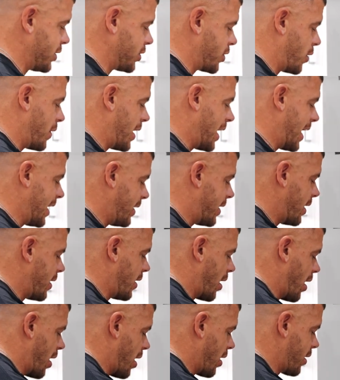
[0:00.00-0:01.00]
it's going light and
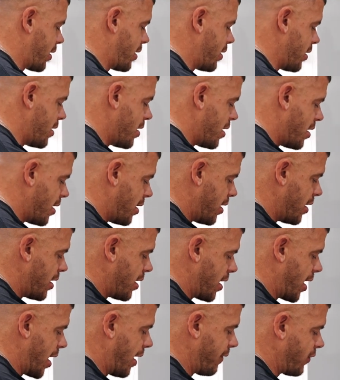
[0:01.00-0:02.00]
dark,
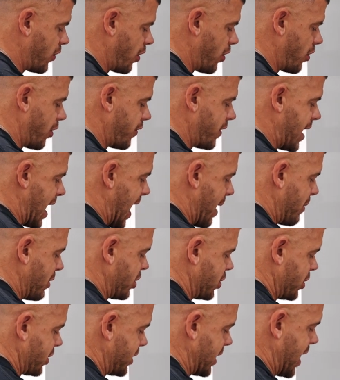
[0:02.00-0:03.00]
I've gone on the
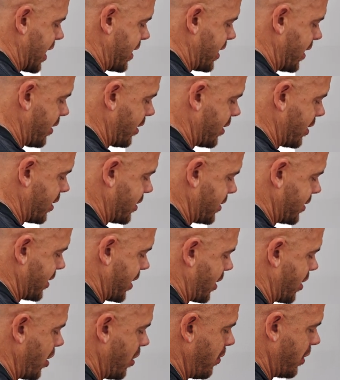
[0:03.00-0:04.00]
amateur setting because I
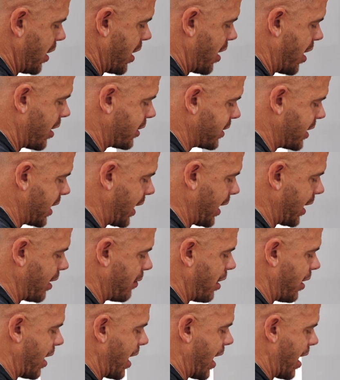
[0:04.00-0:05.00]
couldn't be arsed thinking
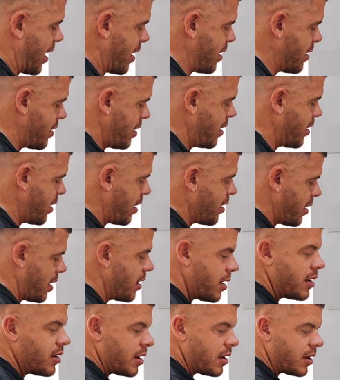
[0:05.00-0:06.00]
about that
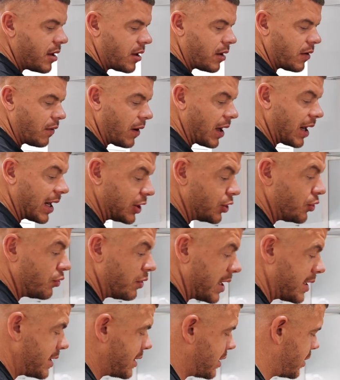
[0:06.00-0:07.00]
while I do
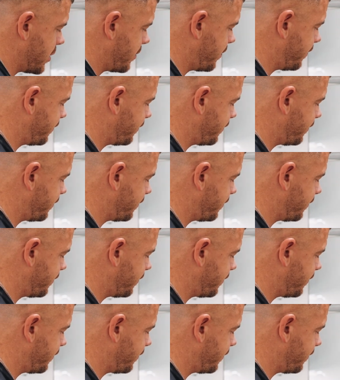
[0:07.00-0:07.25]
this.